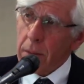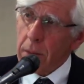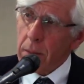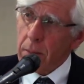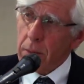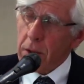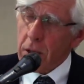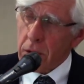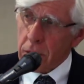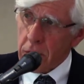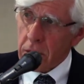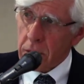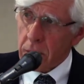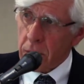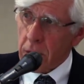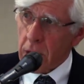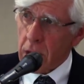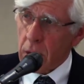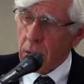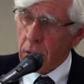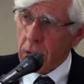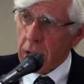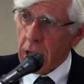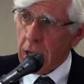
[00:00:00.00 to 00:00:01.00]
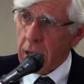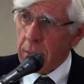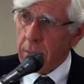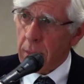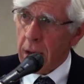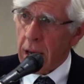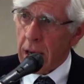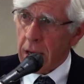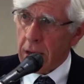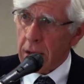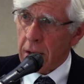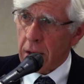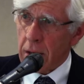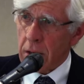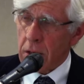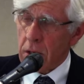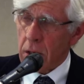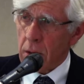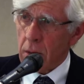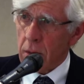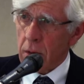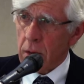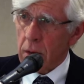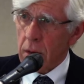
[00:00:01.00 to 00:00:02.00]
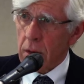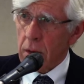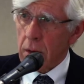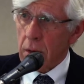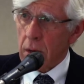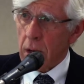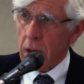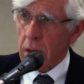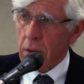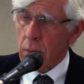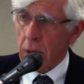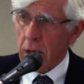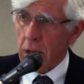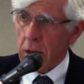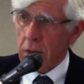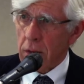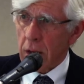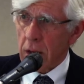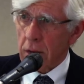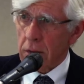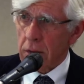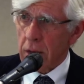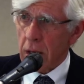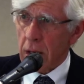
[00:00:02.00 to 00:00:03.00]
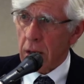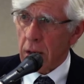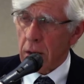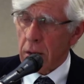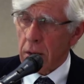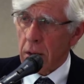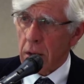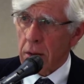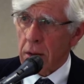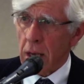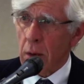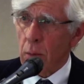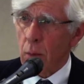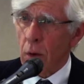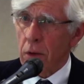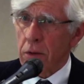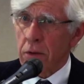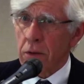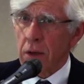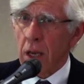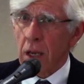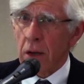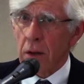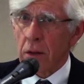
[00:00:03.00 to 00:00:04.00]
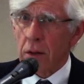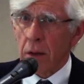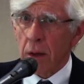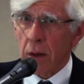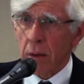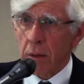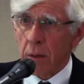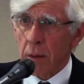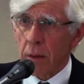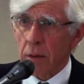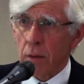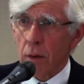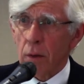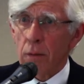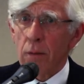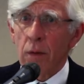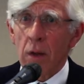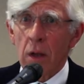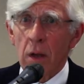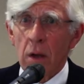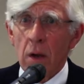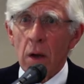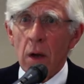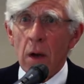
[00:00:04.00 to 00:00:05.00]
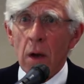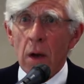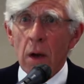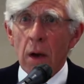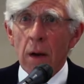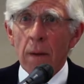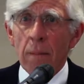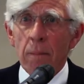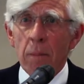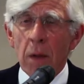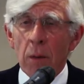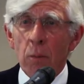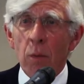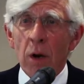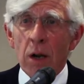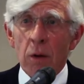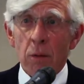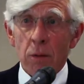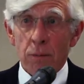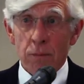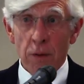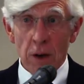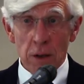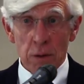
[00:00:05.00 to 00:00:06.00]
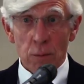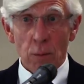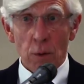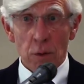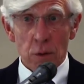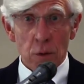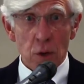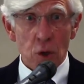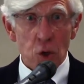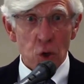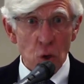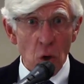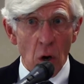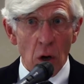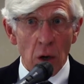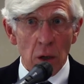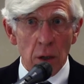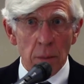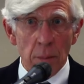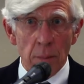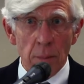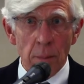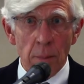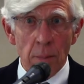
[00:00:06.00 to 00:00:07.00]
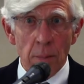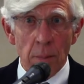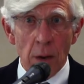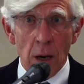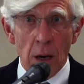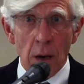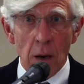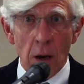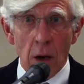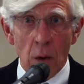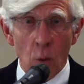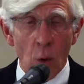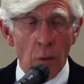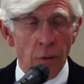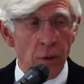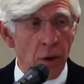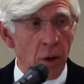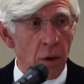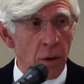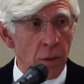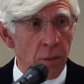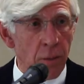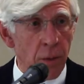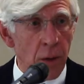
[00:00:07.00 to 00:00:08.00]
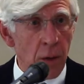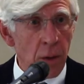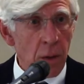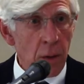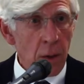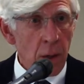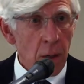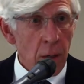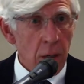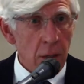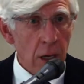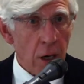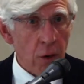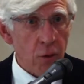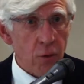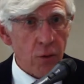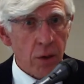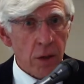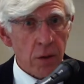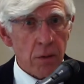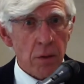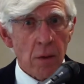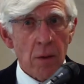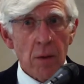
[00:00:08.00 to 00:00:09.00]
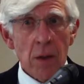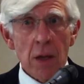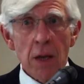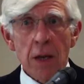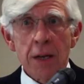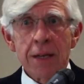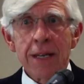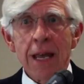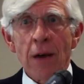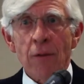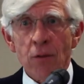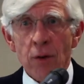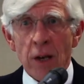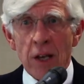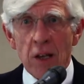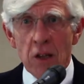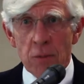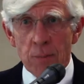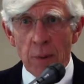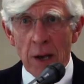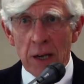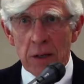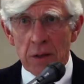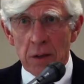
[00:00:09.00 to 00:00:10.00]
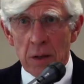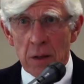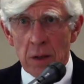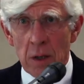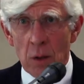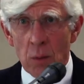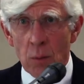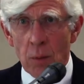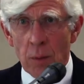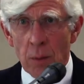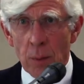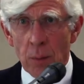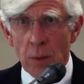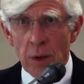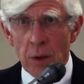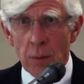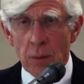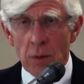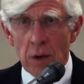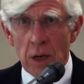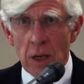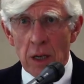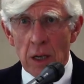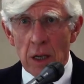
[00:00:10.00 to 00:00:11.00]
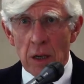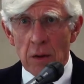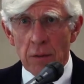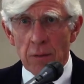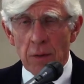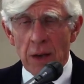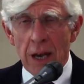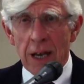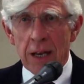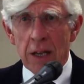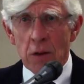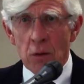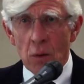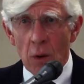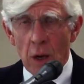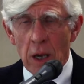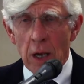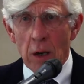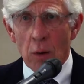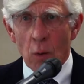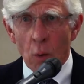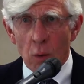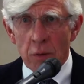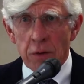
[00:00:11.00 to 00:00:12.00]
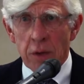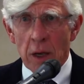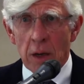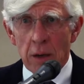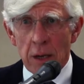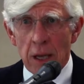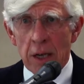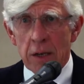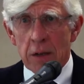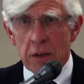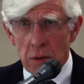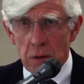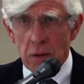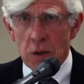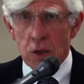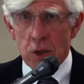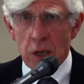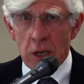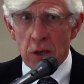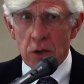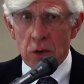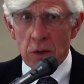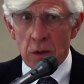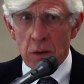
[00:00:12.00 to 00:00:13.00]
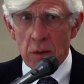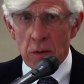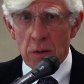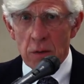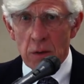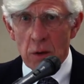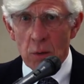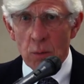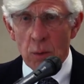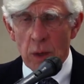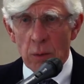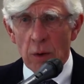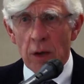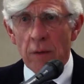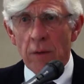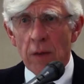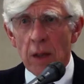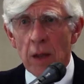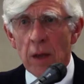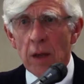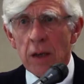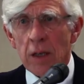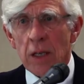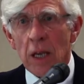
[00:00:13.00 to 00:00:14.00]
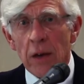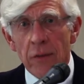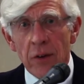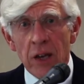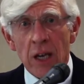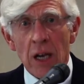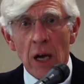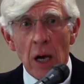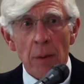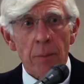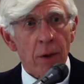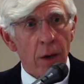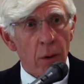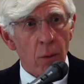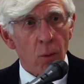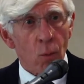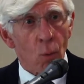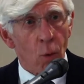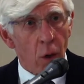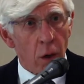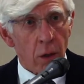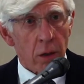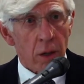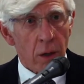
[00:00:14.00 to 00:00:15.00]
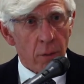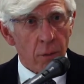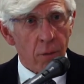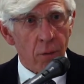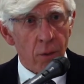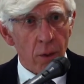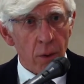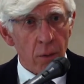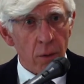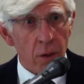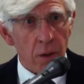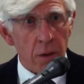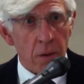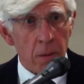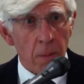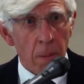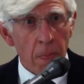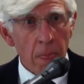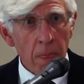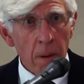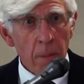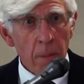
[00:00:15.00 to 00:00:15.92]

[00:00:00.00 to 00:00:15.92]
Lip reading: decision the UK made in June 2016, as I say, was seen as a sort of, well, first of all, it was a shock. An awful lot of countries never expected that we would leave. And it also led to suggestions that we were giving up world influence